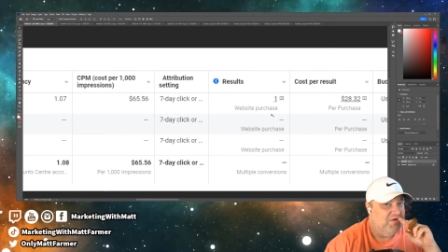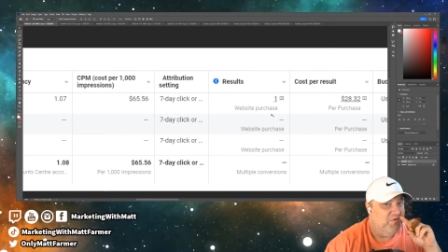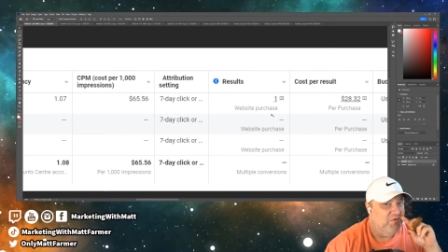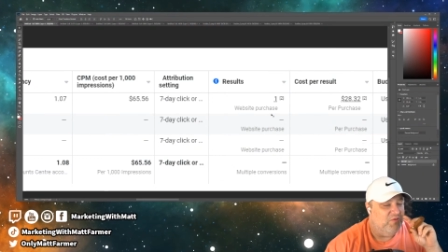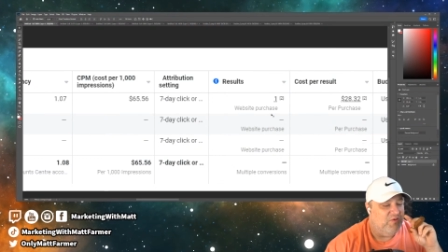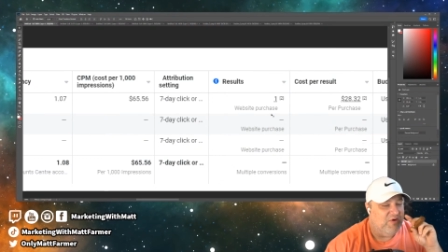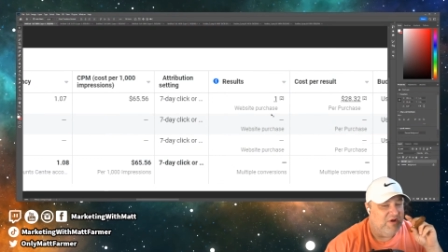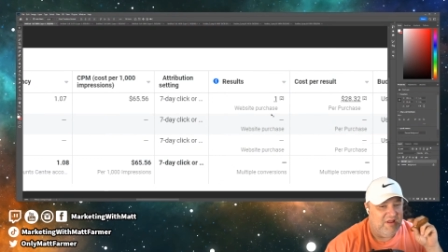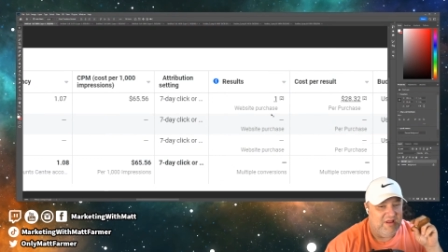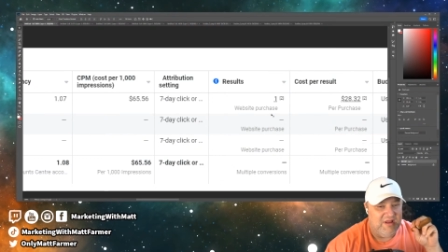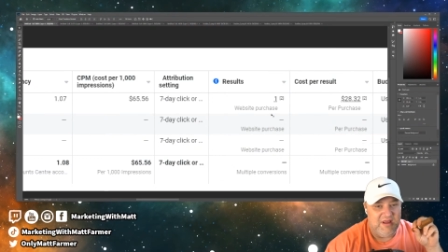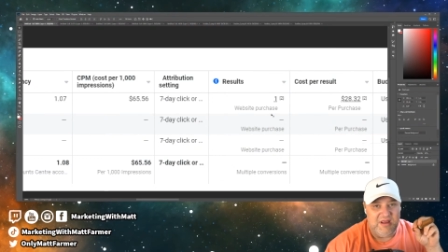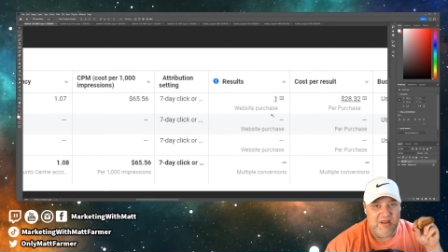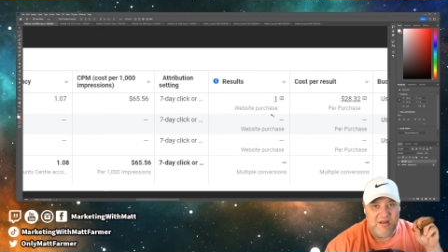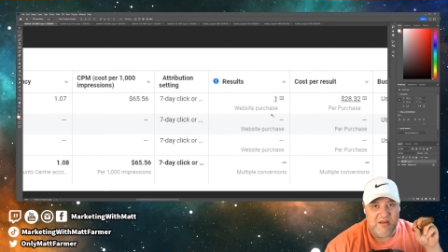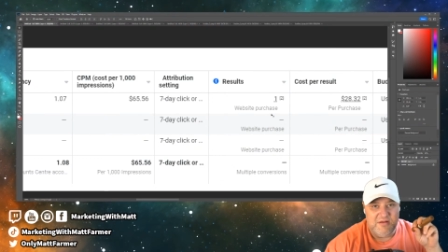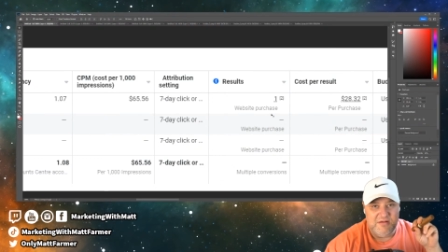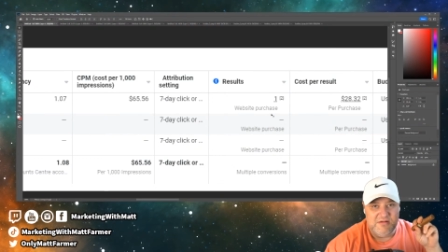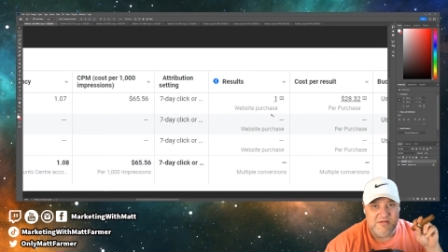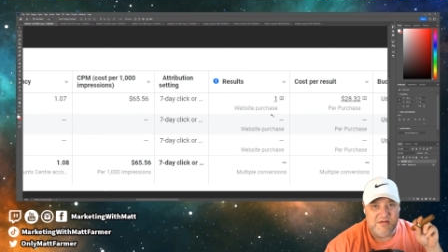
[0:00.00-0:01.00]

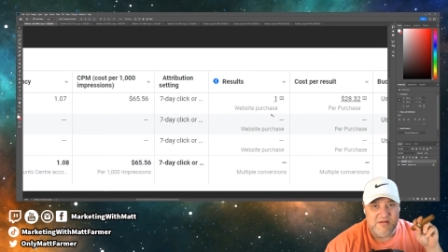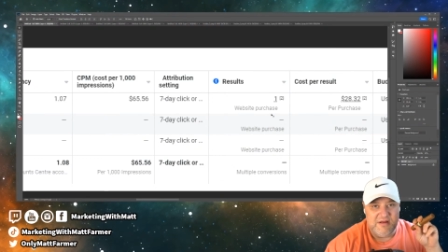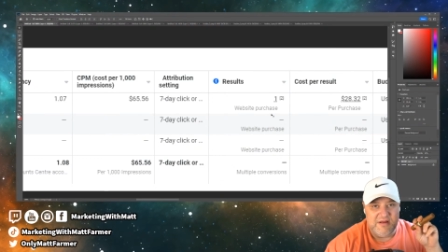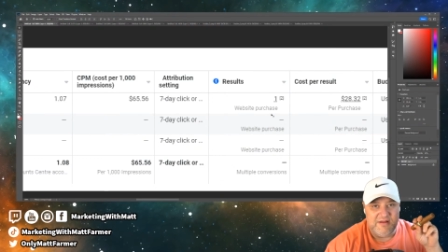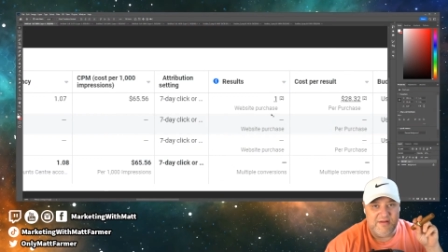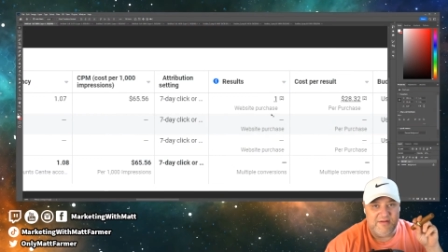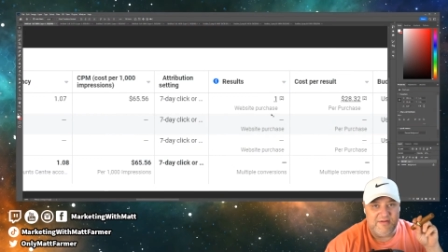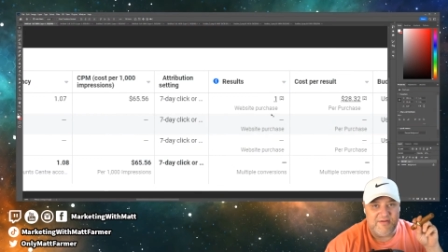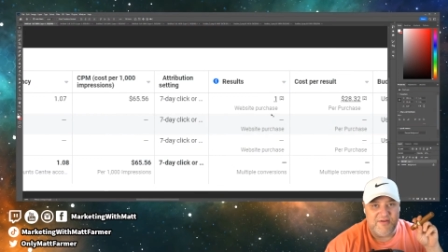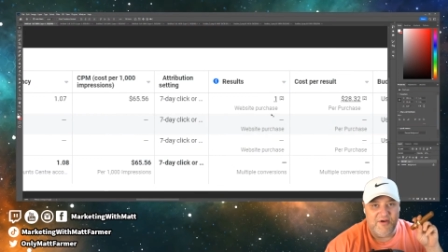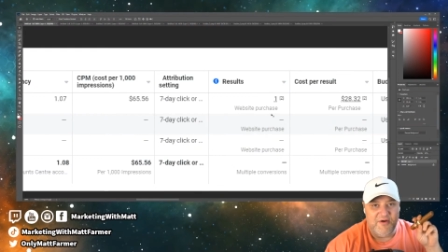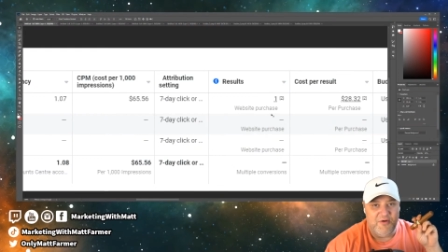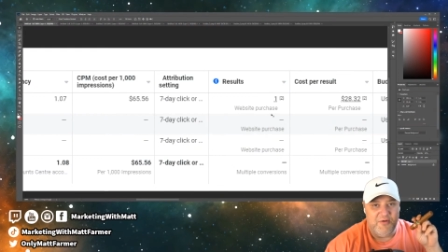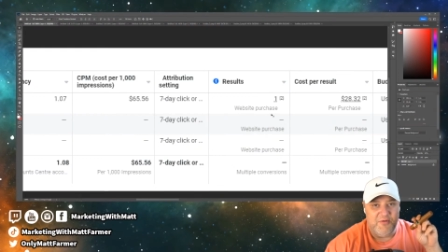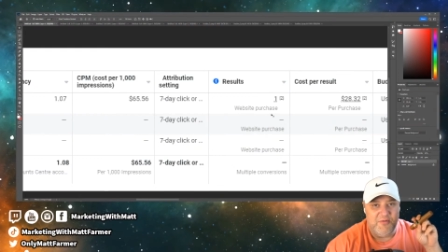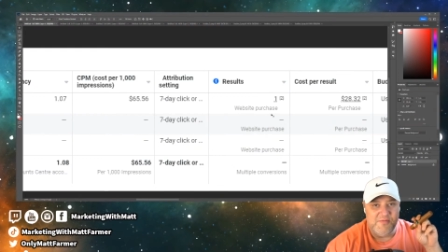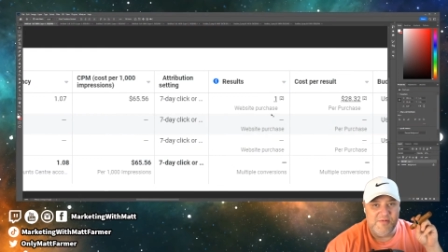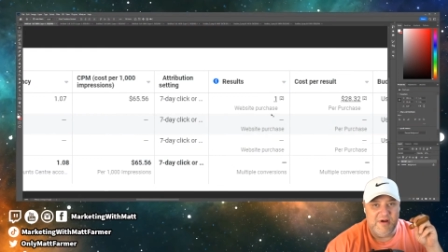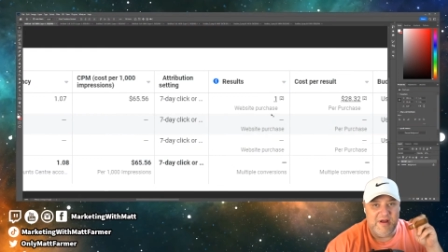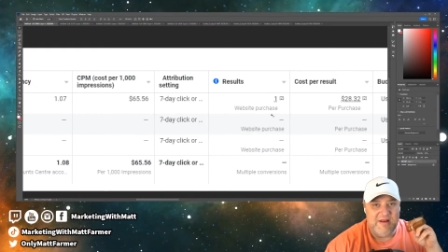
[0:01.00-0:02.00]
really, so
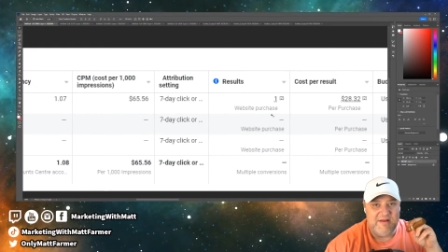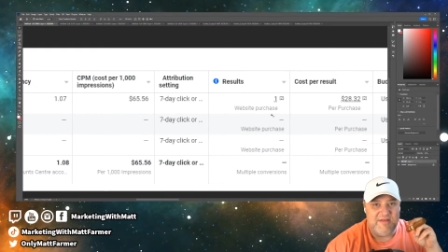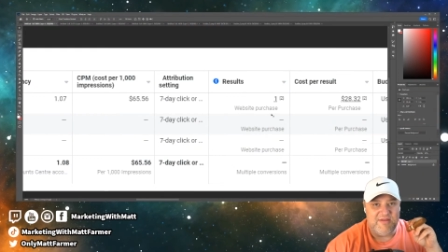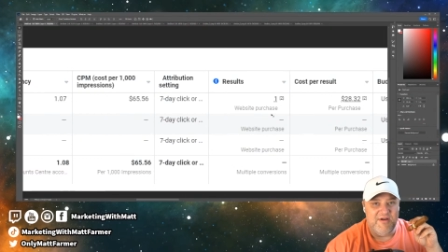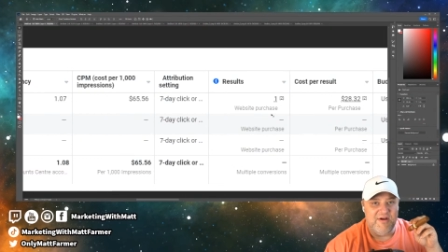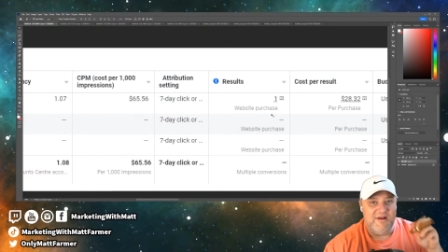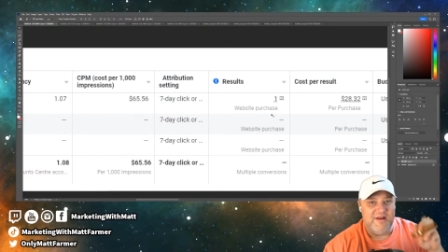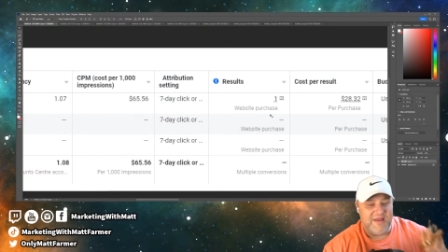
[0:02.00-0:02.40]
it's not a